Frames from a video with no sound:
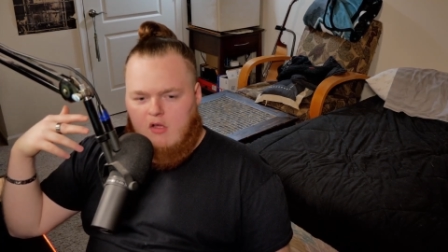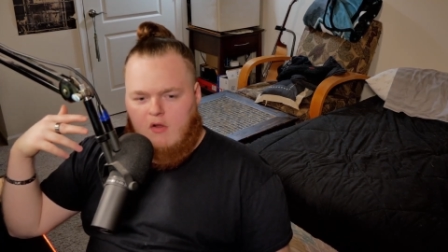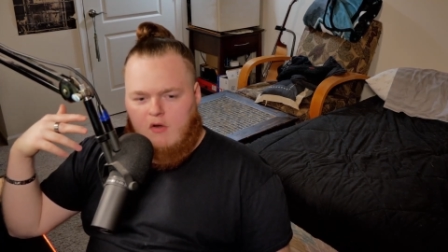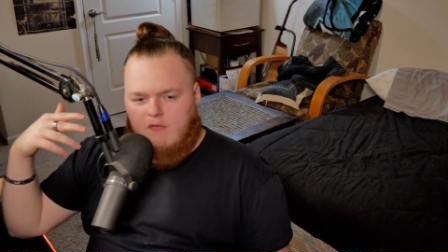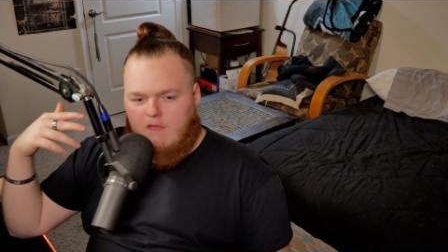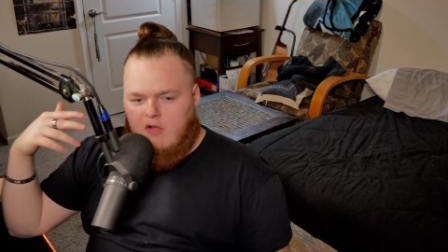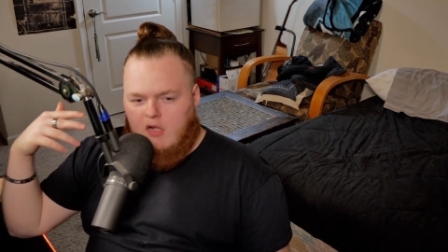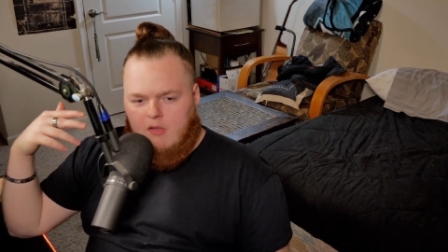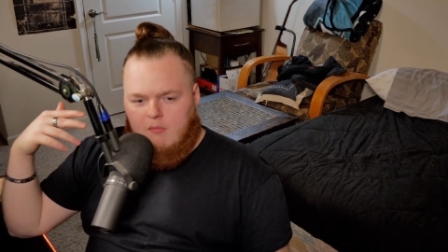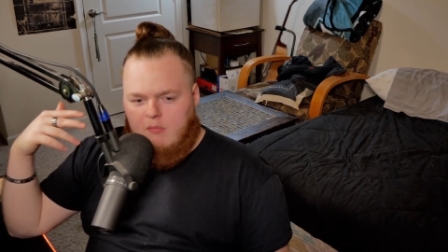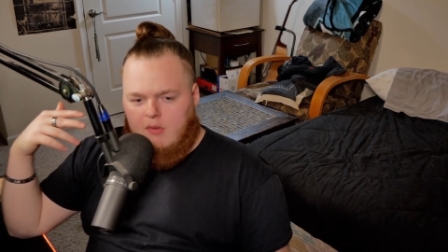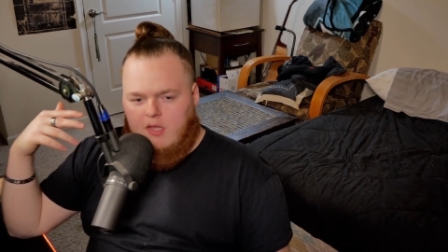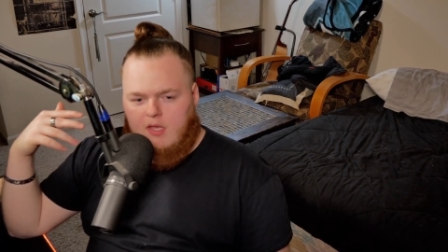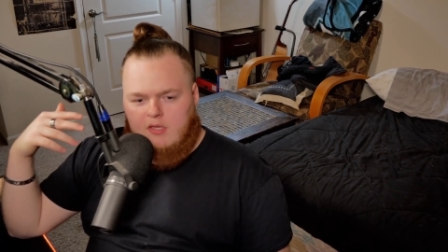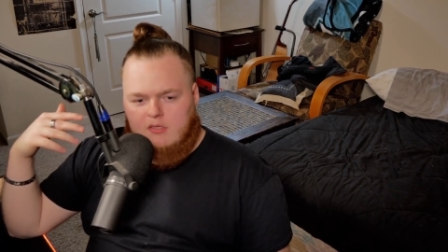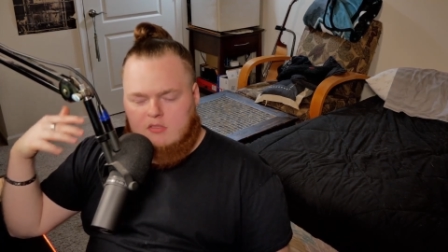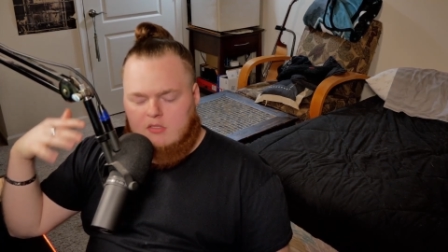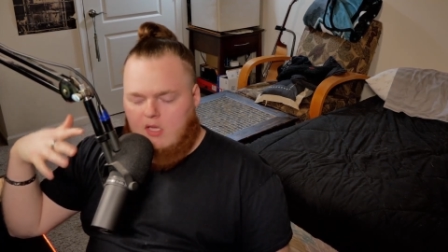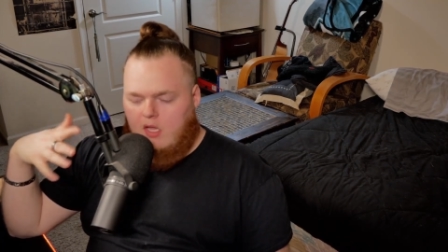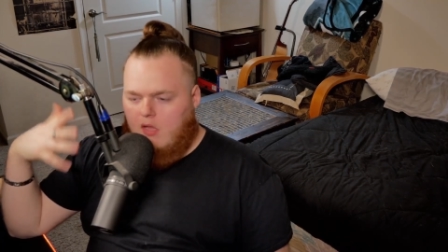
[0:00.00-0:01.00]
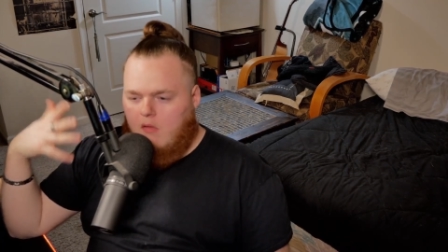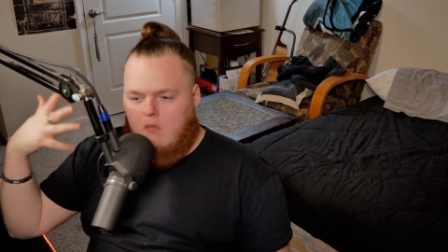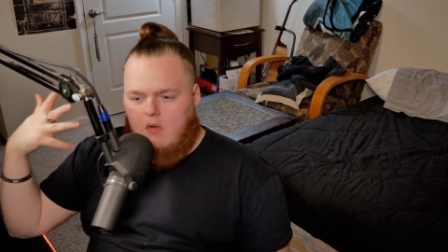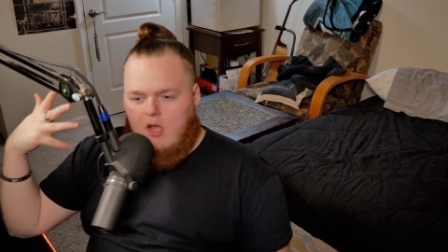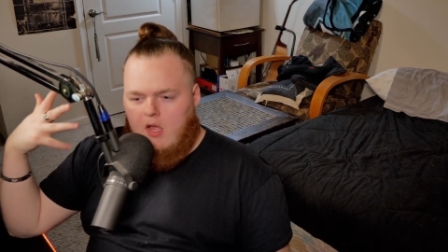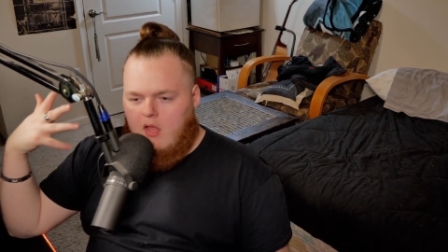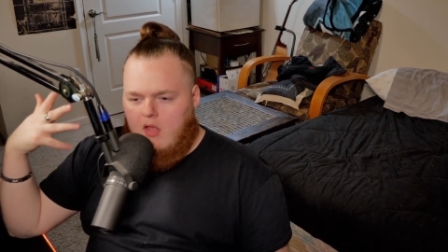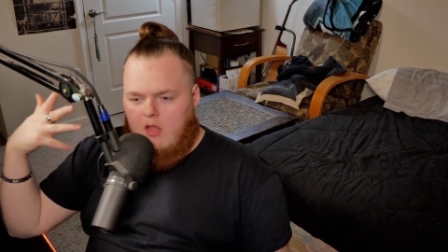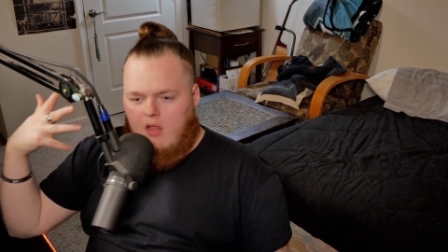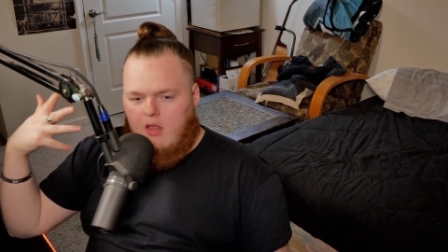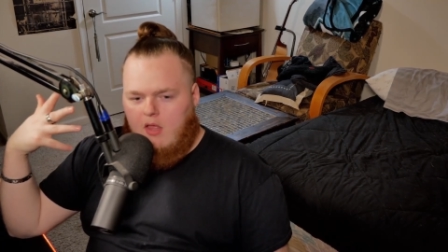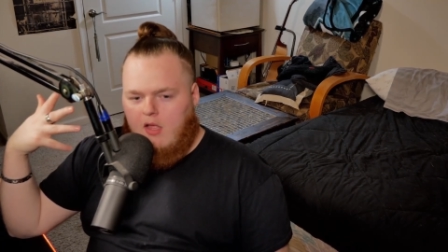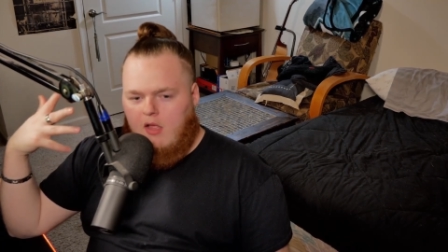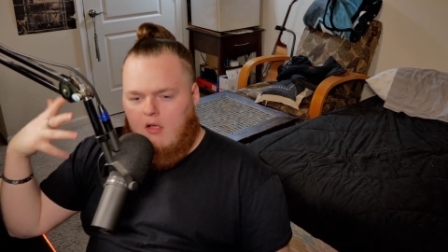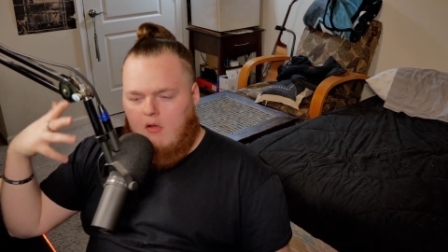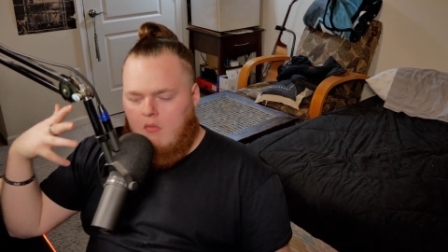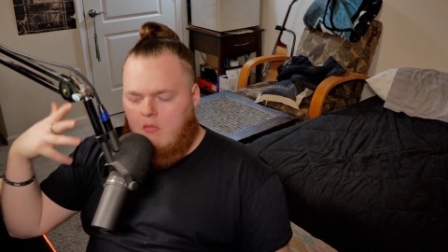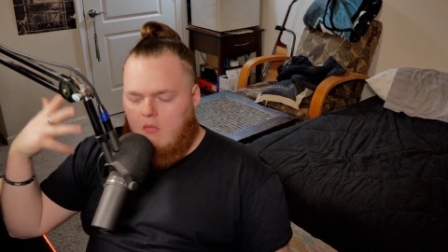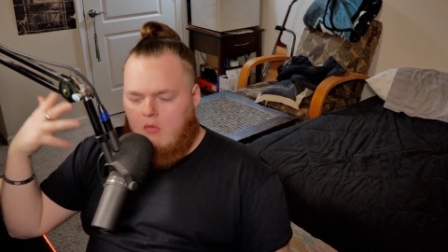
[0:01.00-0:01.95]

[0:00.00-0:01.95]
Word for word: on her fucking place like what like